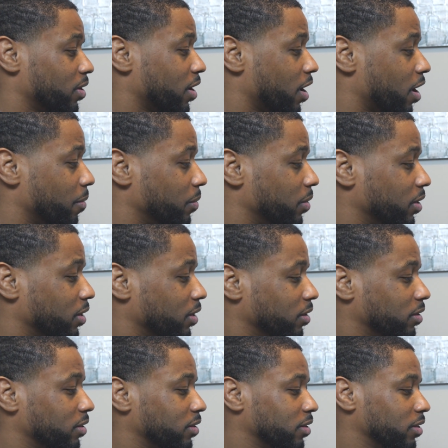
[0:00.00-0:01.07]
I
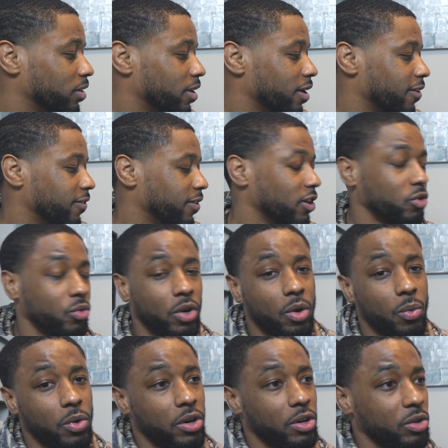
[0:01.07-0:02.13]
mean, if Israel
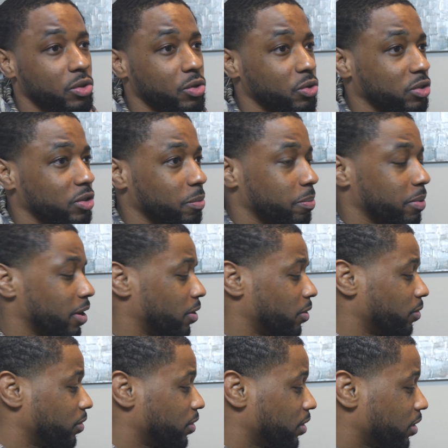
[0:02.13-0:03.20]
were to lose the
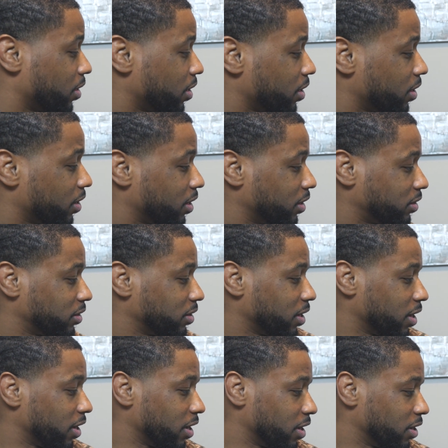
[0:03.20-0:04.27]
belt, let's
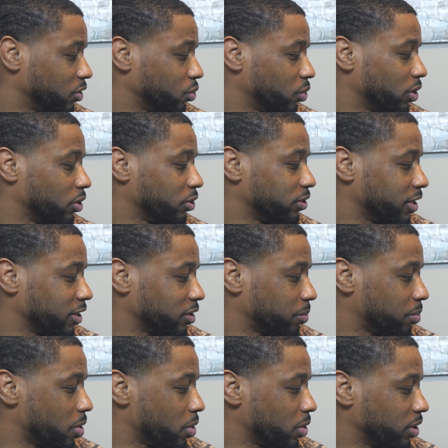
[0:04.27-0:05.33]
say Israel's next
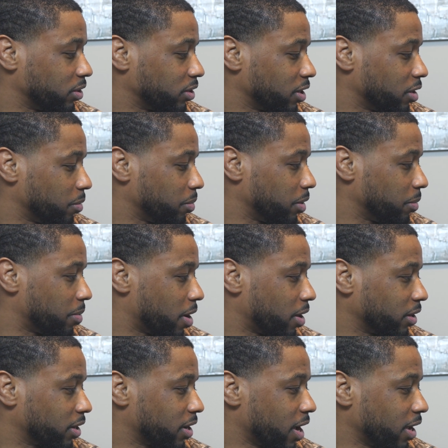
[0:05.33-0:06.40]
opponent is going to be
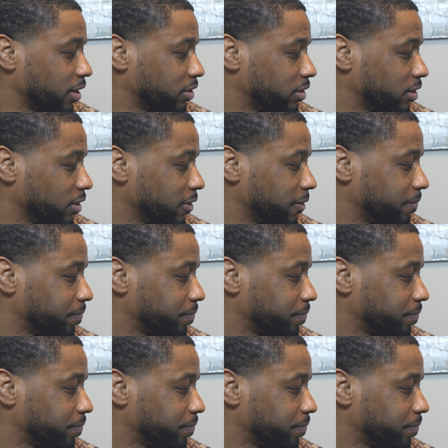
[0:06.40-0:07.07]
Paulo Costa.